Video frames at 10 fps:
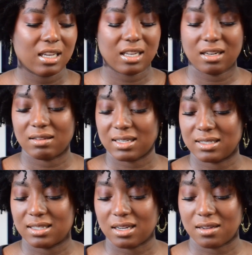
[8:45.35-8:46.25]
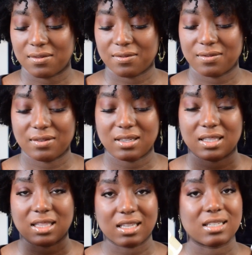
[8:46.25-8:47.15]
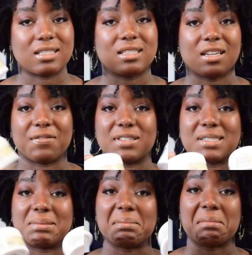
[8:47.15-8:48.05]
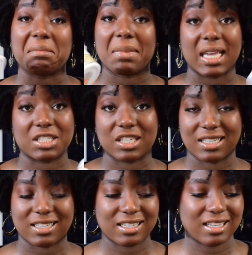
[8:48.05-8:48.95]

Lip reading: any of that stuff, this stuff is magic.